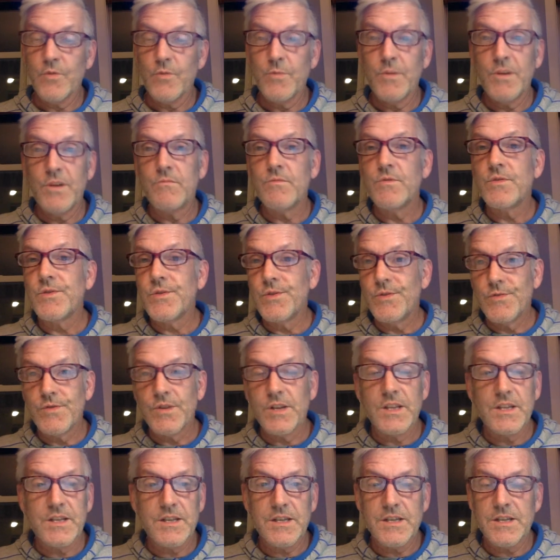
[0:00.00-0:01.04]
me was
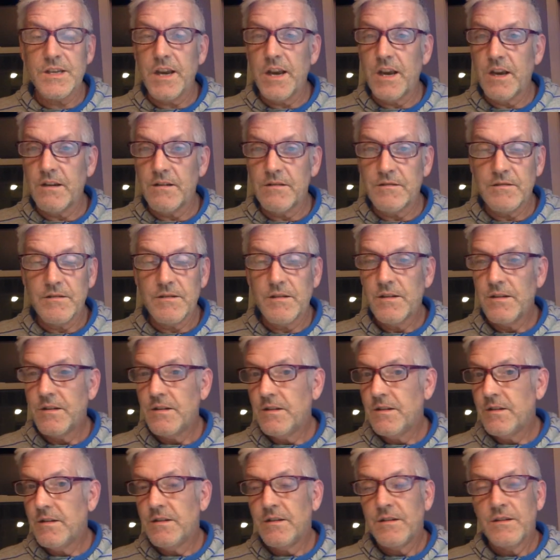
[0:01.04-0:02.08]
using the state,
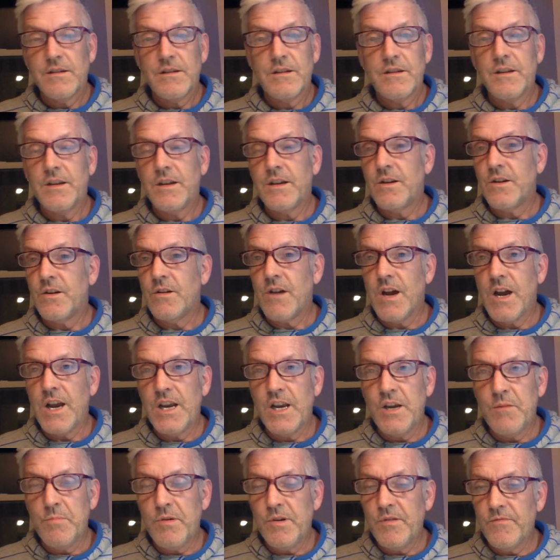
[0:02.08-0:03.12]

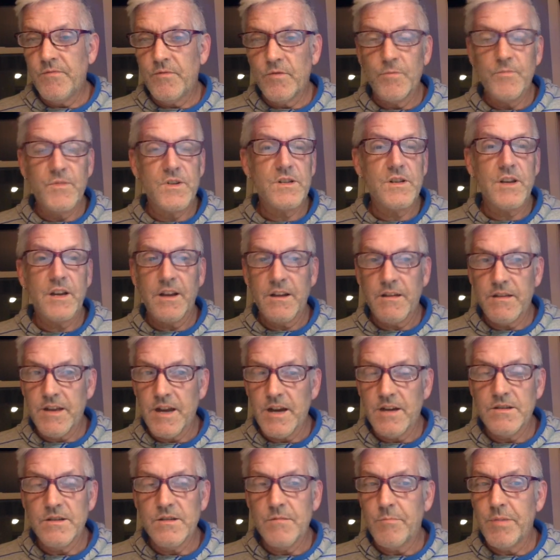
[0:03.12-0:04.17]
IEP form that's like
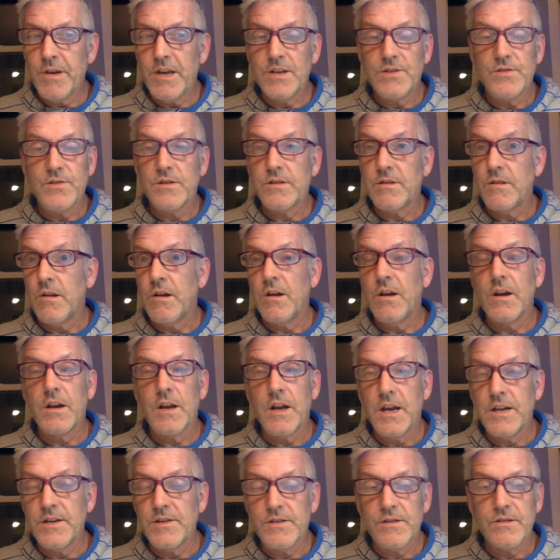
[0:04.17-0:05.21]
1,000 pages long.
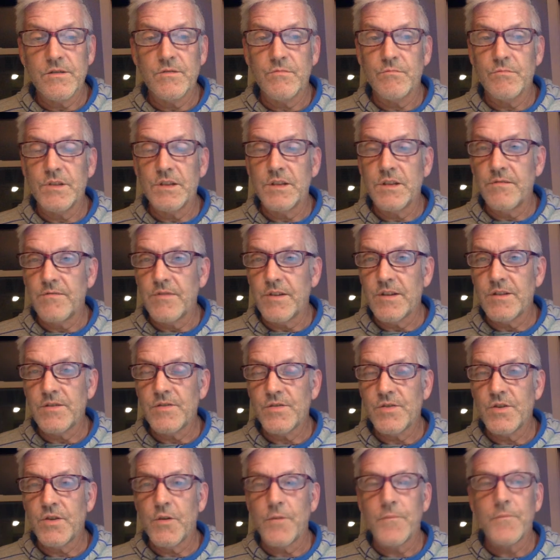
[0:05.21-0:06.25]
I just couldn't believe it.
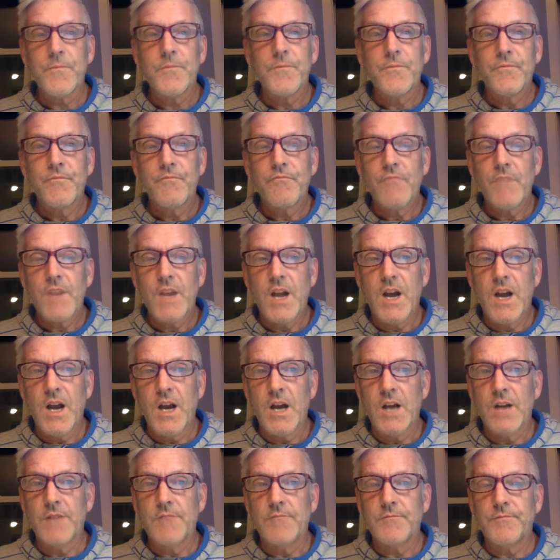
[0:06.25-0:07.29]
So,
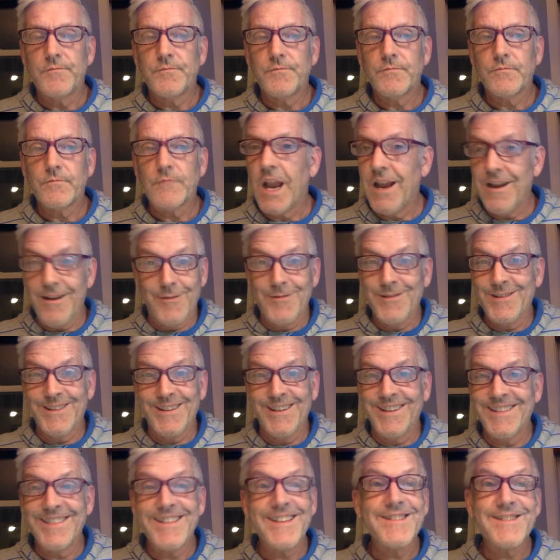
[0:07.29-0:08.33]

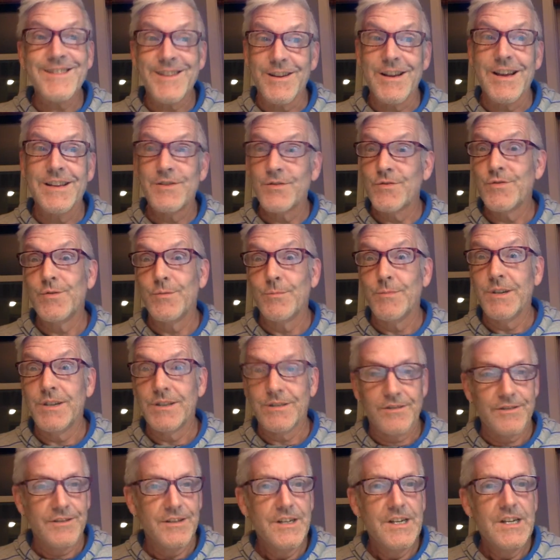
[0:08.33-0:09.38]
like that's too
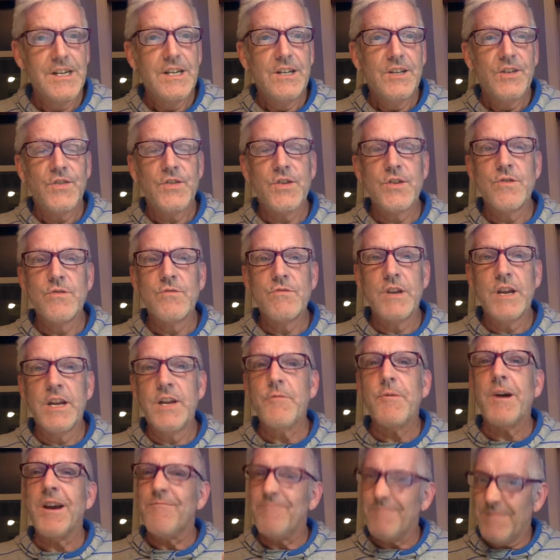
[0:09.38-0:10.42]
much. So
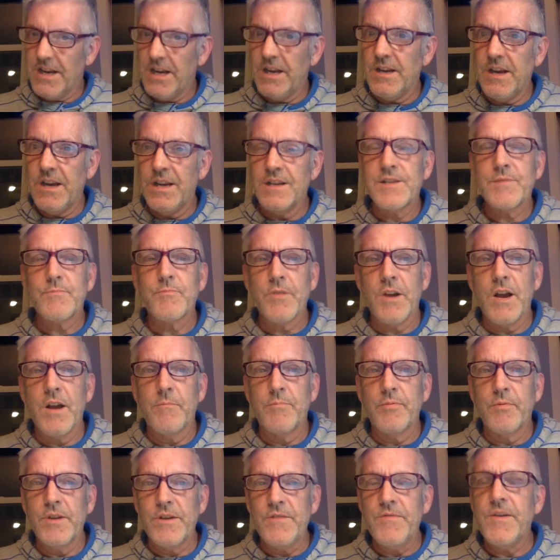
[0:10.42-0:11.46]
anyway, it's
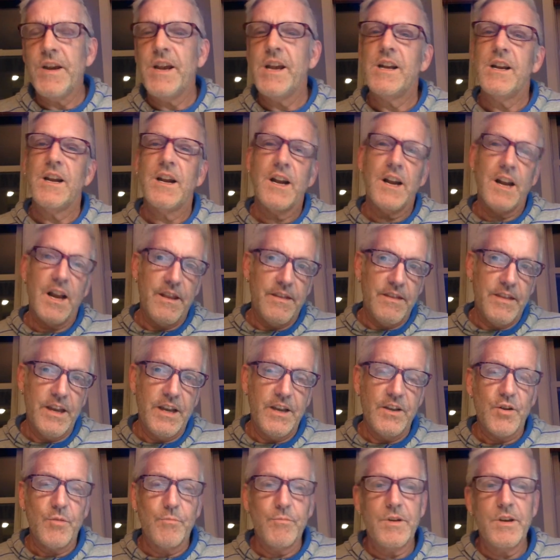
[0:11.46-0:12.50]
abbreviated, and I
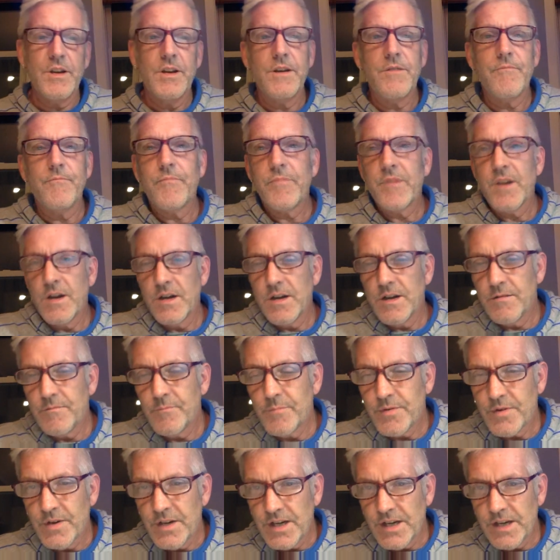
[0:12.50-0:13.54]
think it'll be
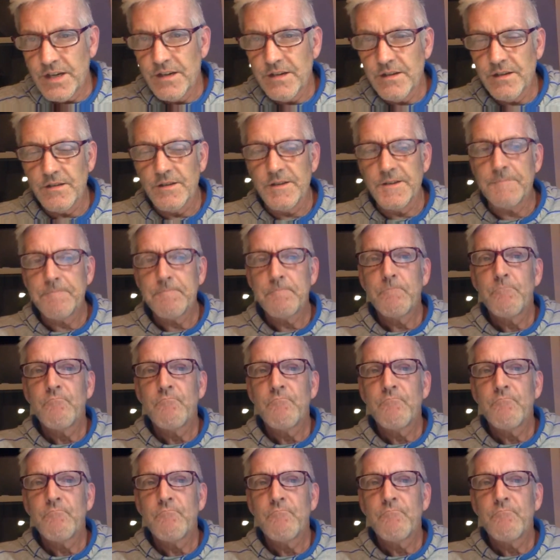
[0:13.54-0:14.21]
pretty easy.